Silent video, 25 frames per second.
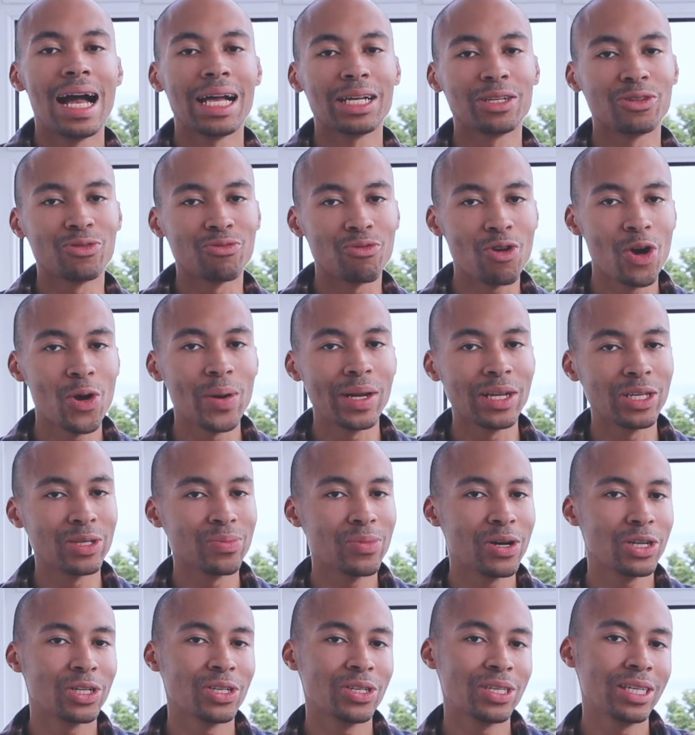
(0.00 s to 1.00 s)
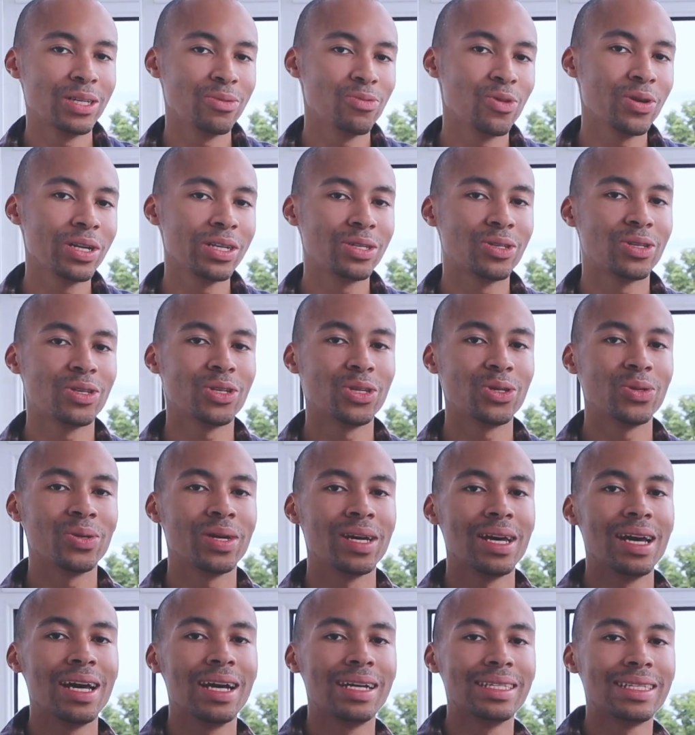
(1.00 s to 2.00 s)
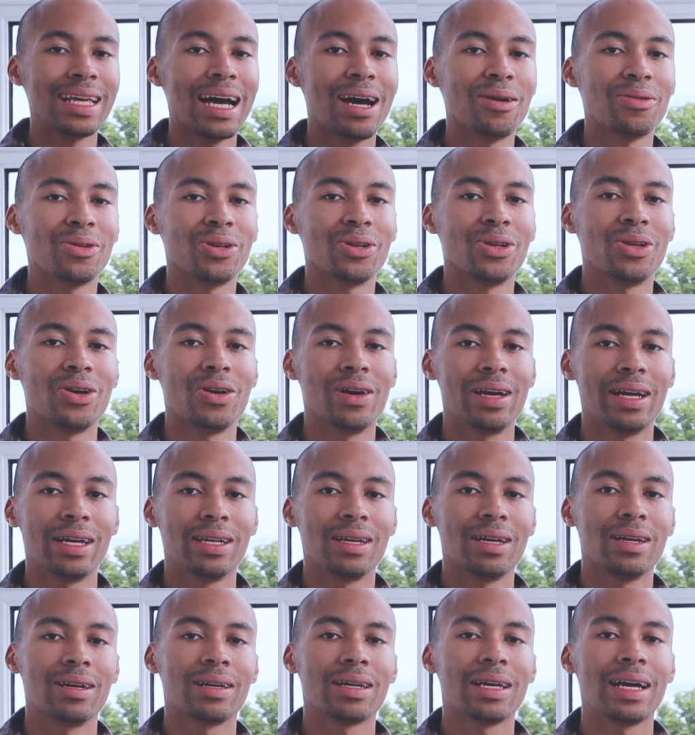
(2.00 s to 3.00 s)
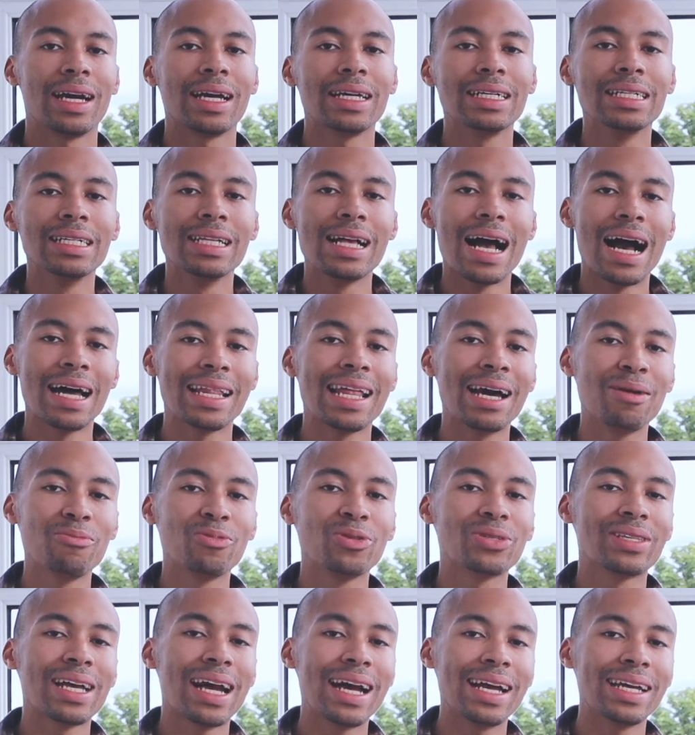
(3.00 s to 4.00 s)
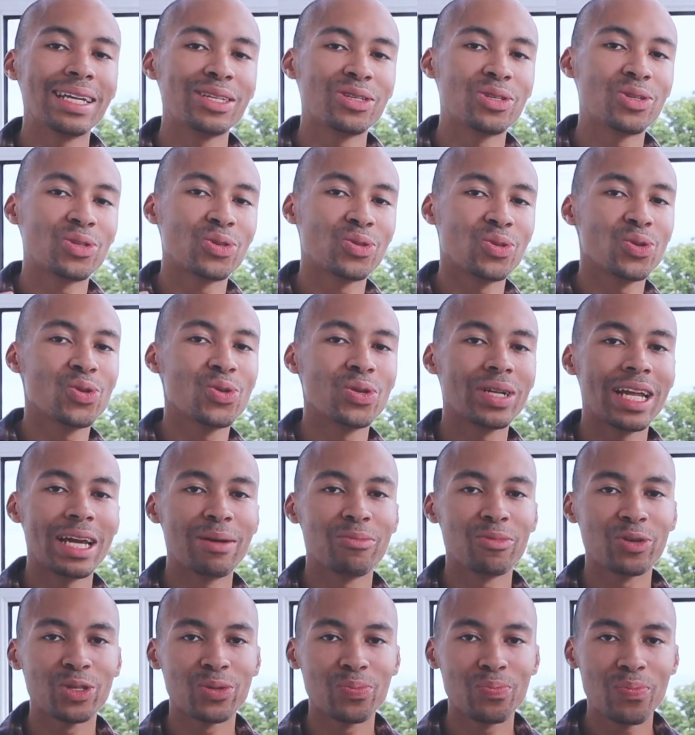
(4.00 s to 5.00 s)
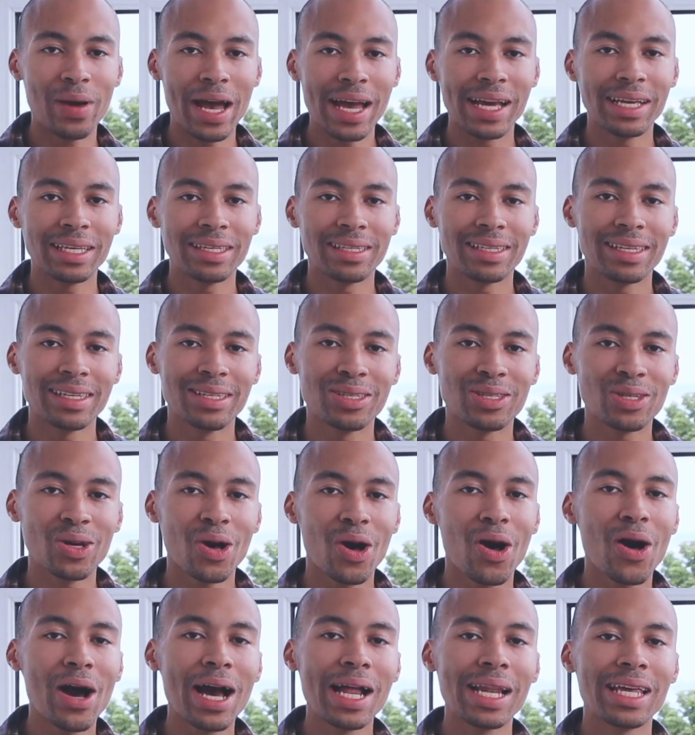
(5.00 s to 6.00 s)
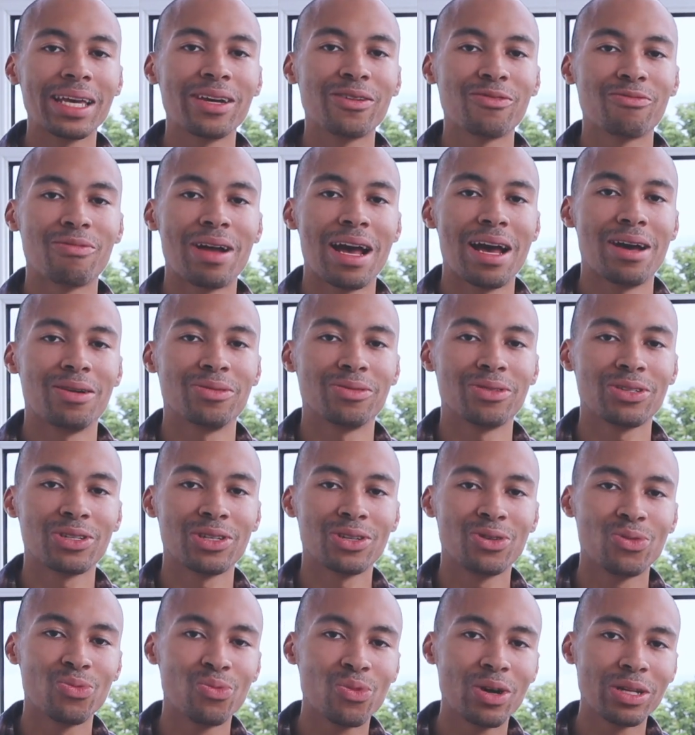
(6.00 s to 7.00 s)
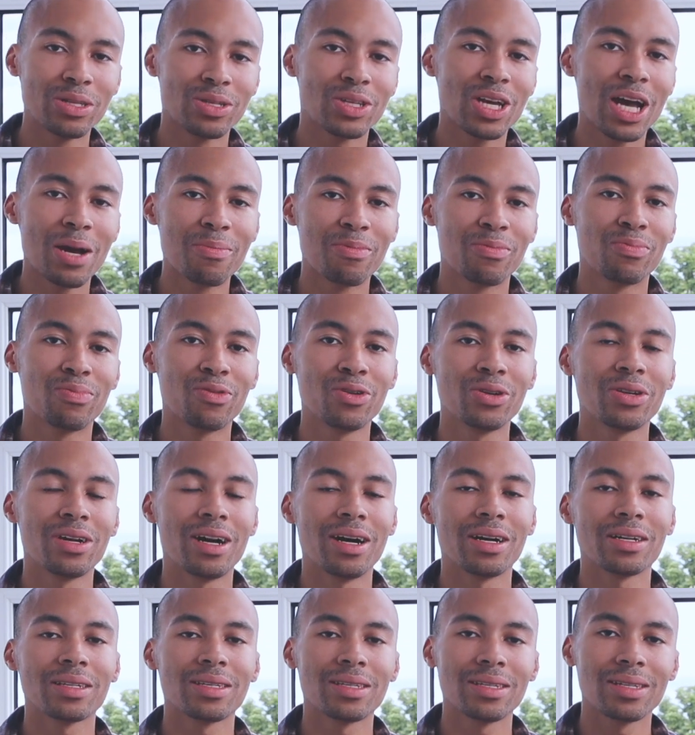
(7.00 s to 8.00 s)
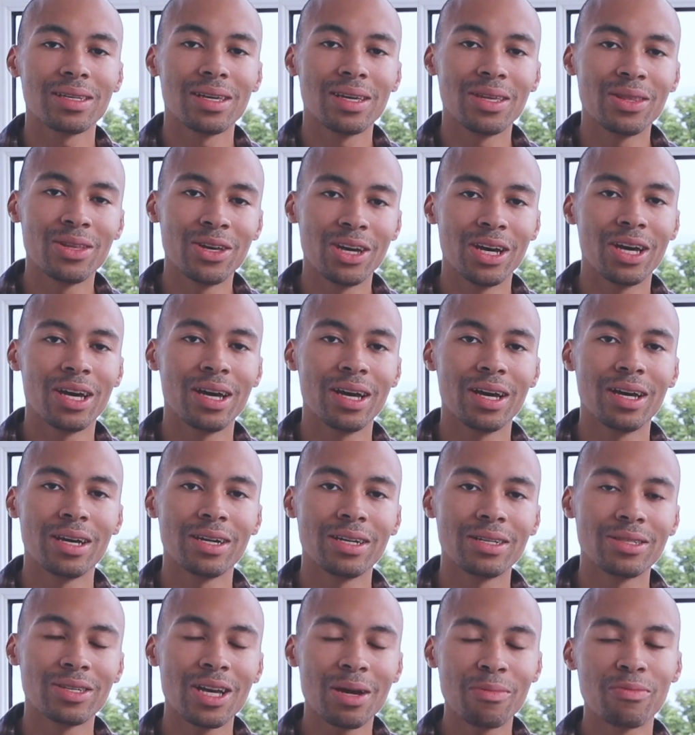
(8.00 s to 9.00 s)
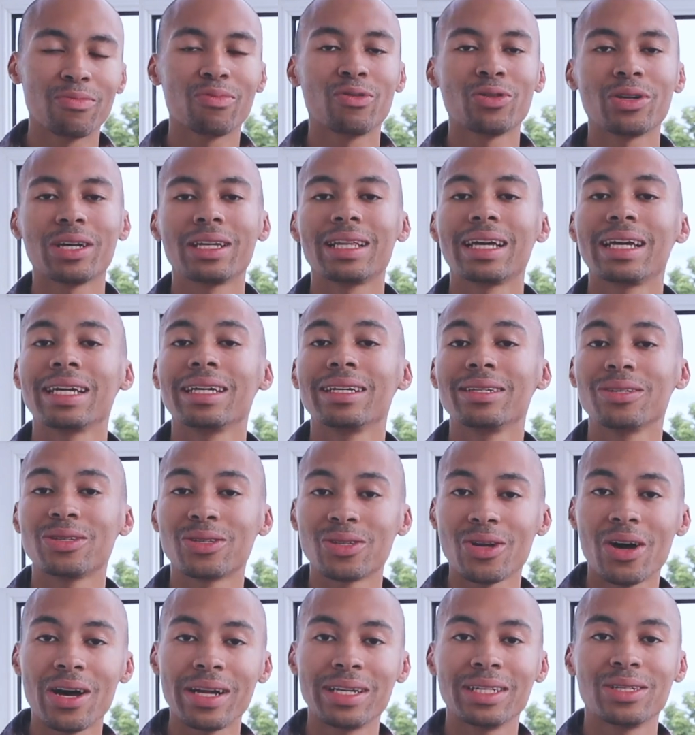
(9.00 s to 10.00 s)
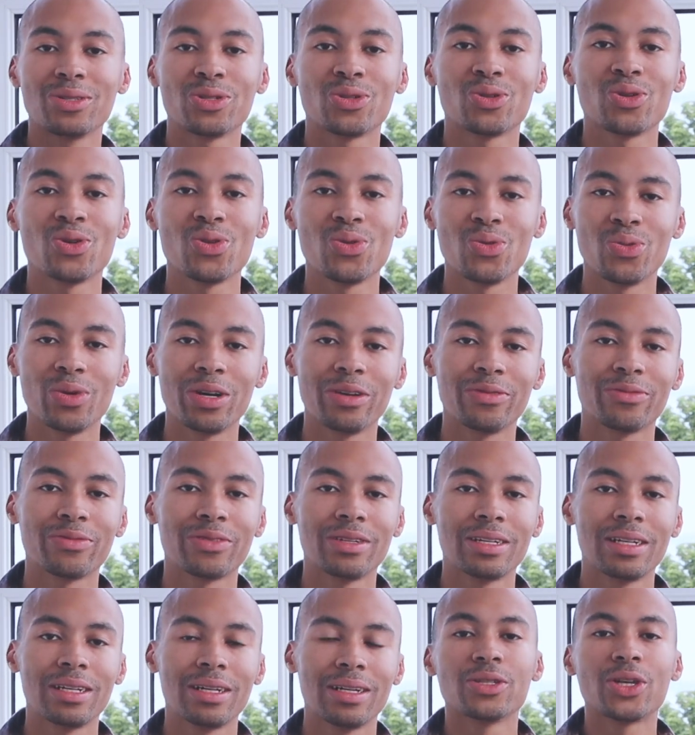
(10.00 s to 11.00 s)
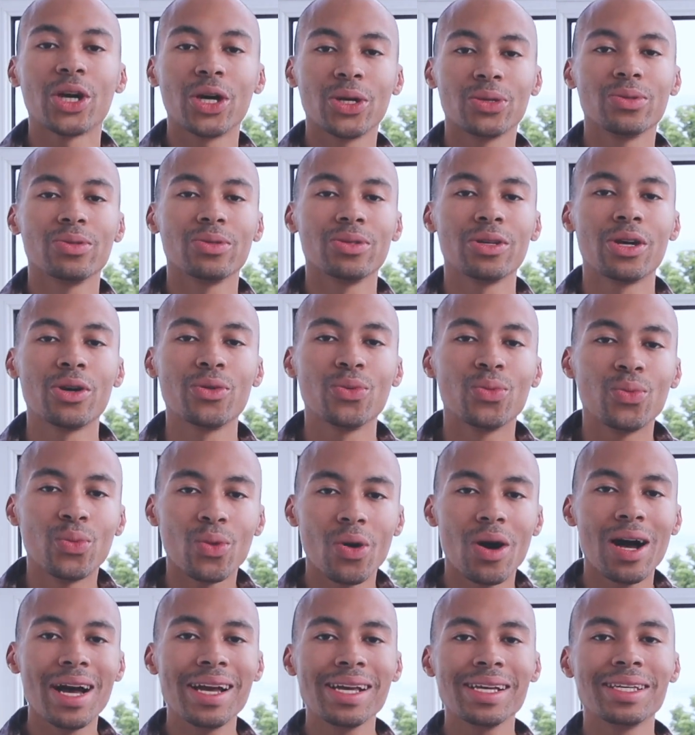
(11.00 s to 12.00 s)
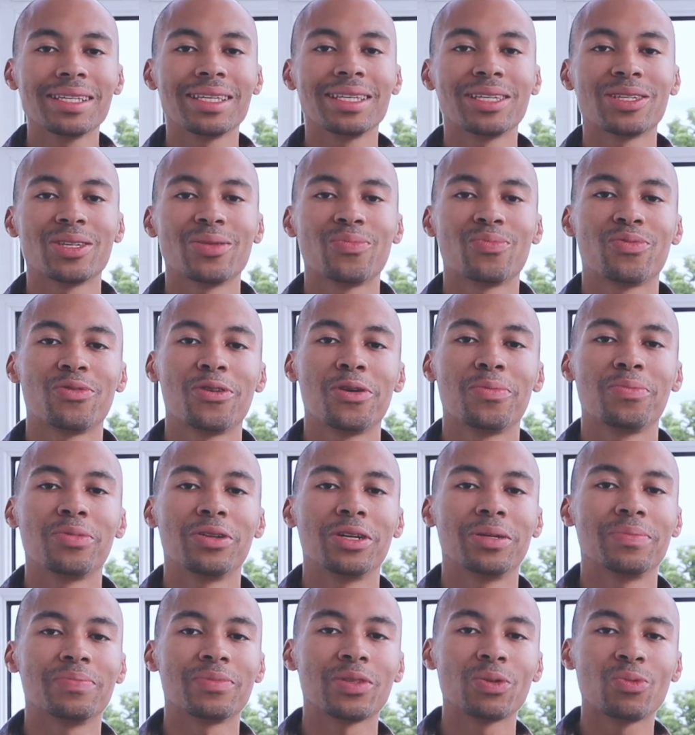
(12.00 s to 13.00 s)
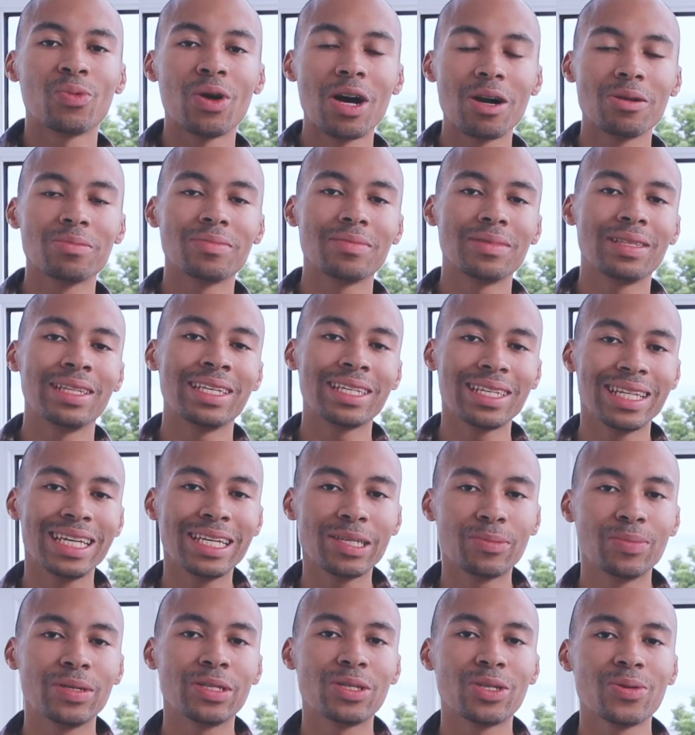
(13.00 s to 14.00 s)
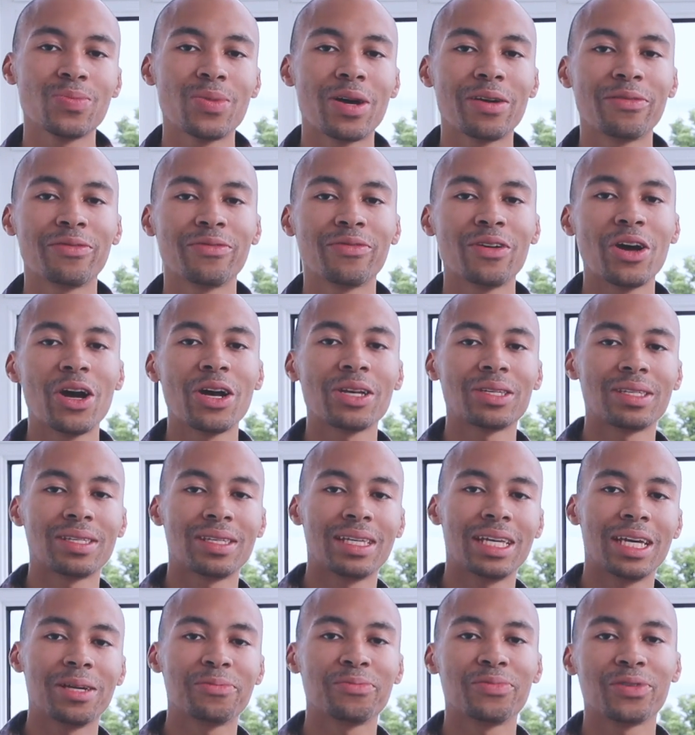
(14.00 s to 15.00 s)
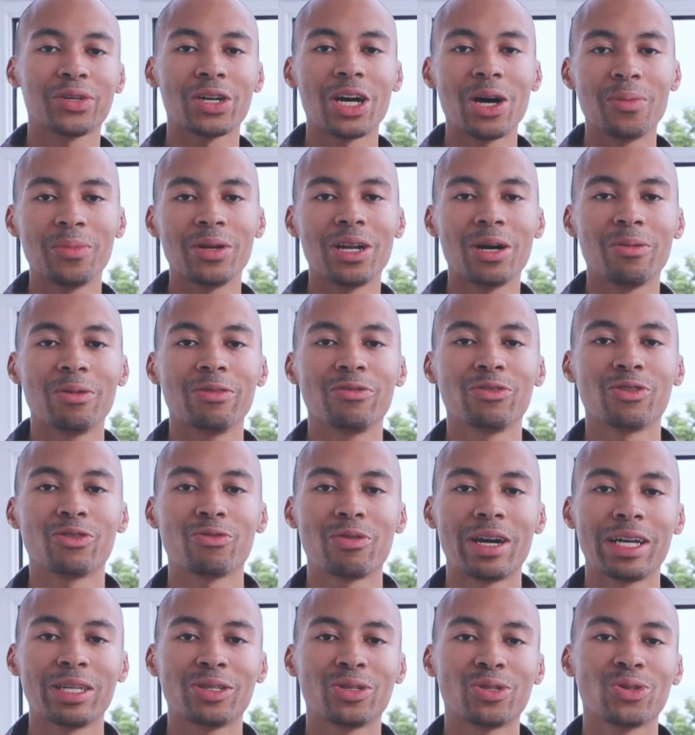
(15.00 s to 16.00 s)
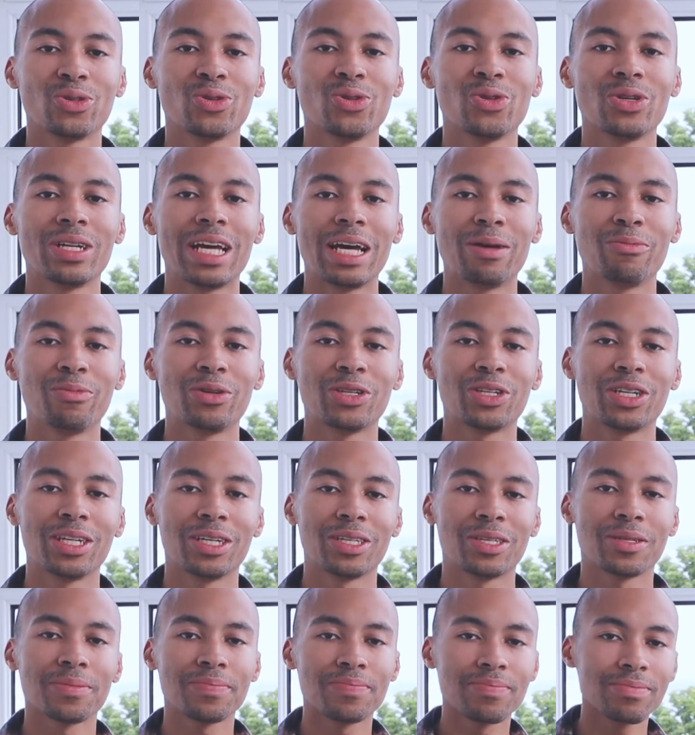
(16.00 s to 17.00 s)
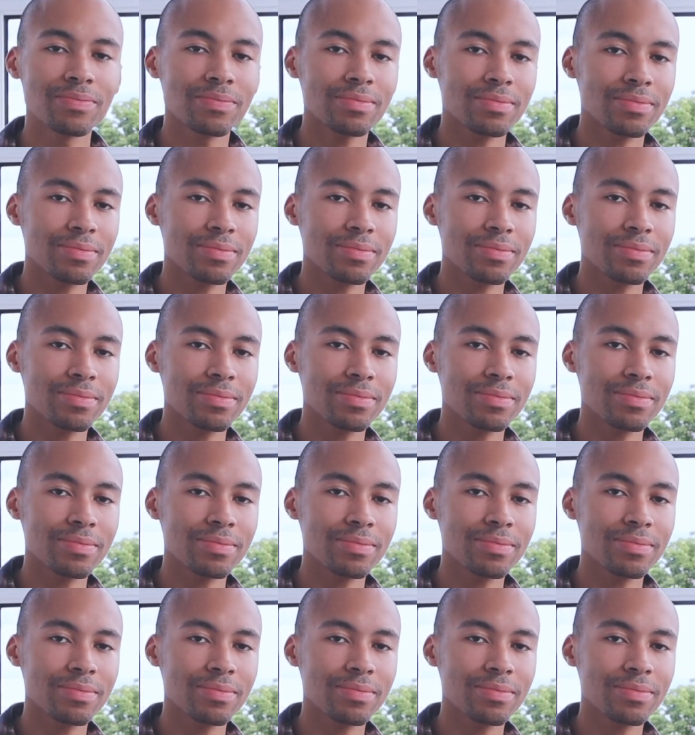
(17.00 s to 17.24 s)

and growing as much as he wanted to down the line, okay? And that was that his store name was based entirely around one type of product, the type of product that he'd started his store with. So, why is this a problem? Well, this leads me to my first tip for coming up with a great store name, which is